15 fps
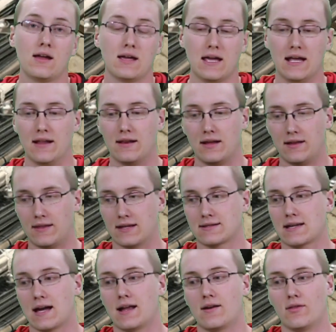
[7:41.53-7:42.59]
And, and that's
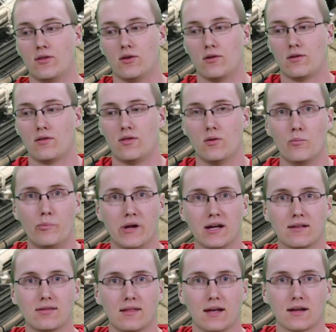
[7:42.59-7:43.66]
kind of the, the big
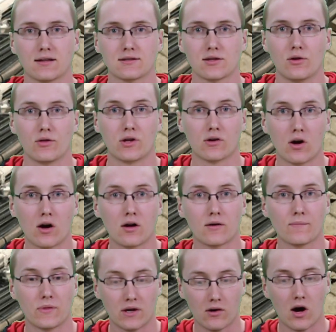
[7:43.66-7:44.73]
thing. So there
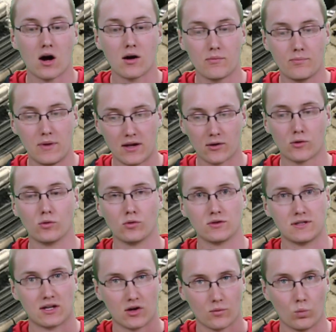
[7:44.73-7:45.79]
are, there are intercoolers
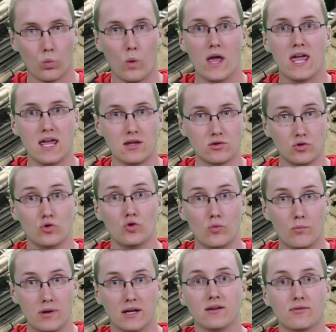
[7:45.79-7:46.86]
that are way too
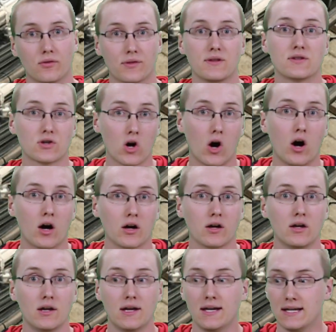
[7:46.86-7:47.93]
big for this car.
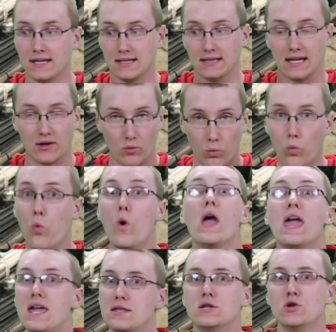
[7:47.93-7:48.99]
Like
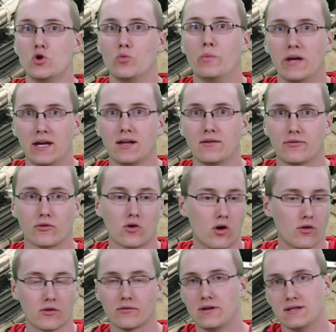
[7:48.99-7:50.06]
way too big for
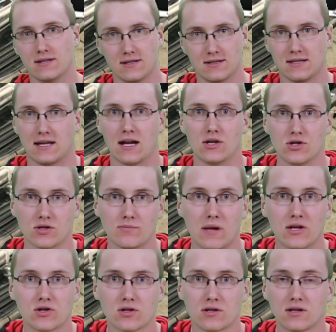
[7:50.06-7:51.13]
all the reasons that I just
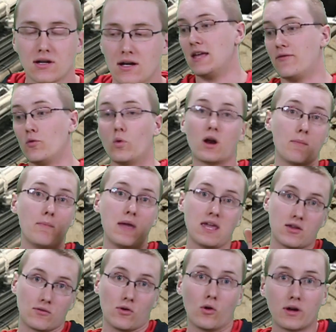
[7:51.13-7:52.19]
mentioned. If you want to
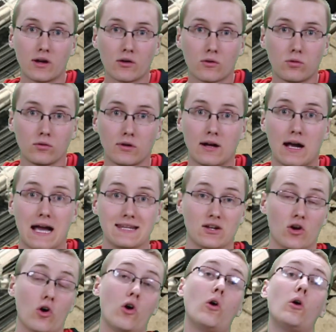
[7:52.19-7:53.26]
make your own intercooler, I did
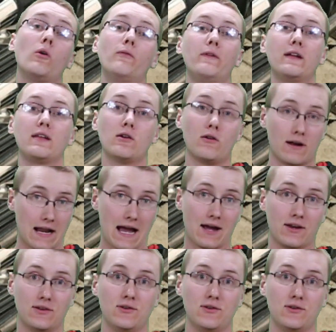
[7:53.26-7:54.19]
a whole video on how to